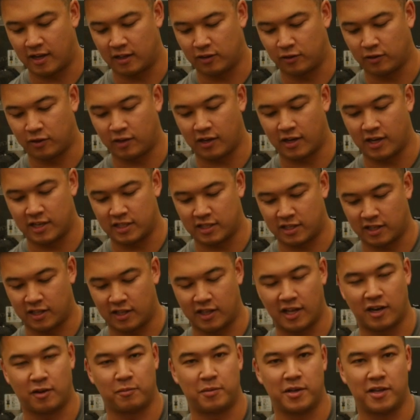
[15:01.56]
Look guys, I
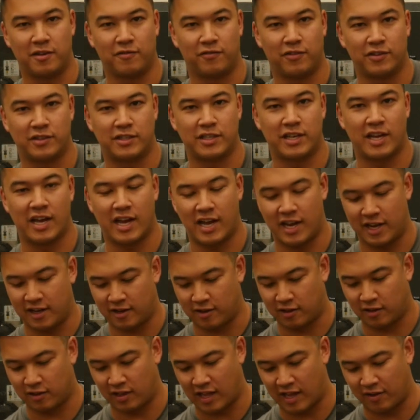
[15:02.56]
think that'll be it for today.
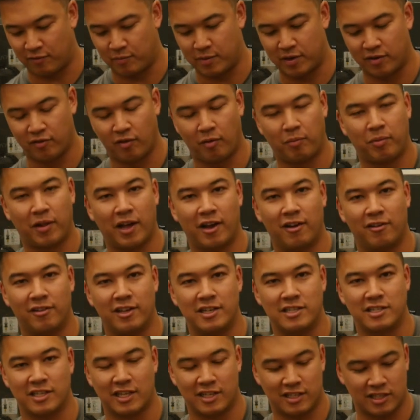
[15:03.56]
I'll have a bit of a play with
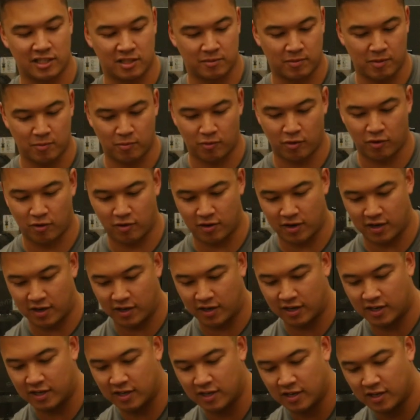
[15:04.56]
these lenses a bit more, and I
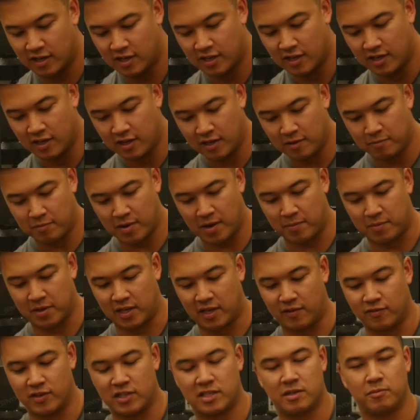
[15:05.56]
can maybe
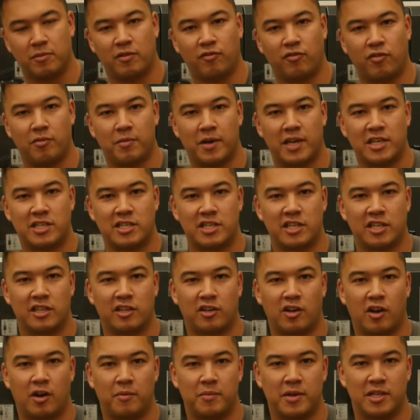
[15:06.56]
give you some information in
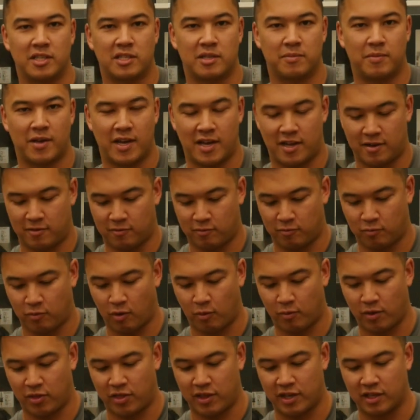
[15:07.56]
the comments about
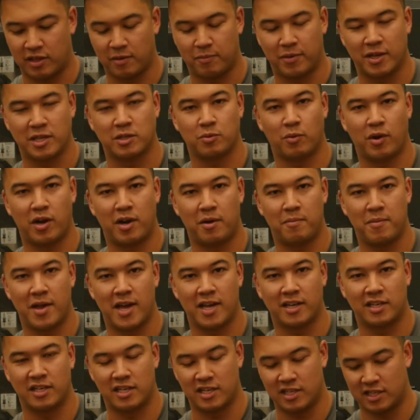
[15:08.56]
what we think the best way to
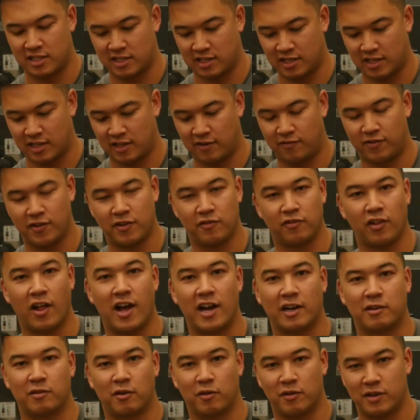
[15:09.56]
mount it is. If you've
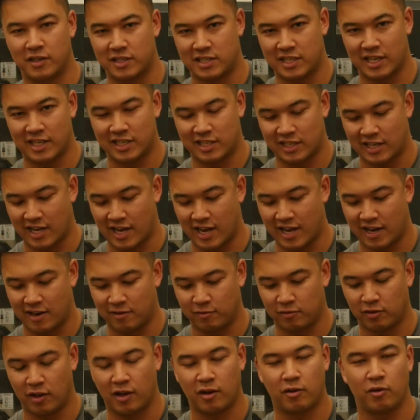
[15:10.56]
liked what we said today
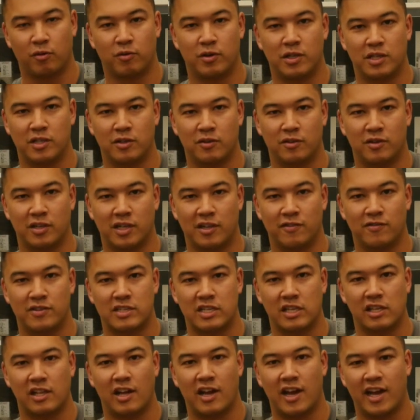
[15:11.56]
and like what we're doing, give
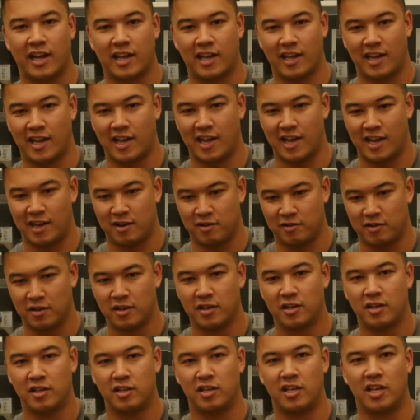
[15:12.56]
us a like, and
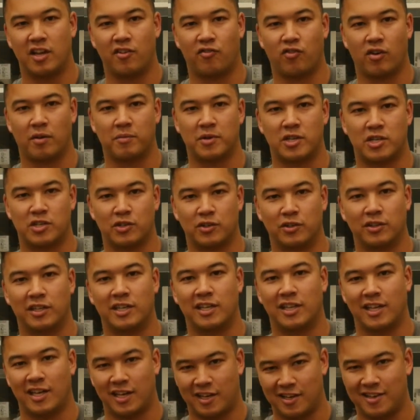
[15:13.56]
you hear from us
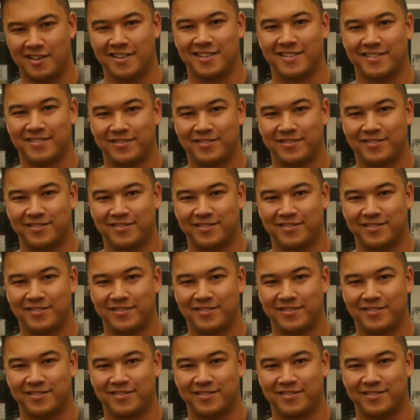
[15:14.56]
shortly. Thank you.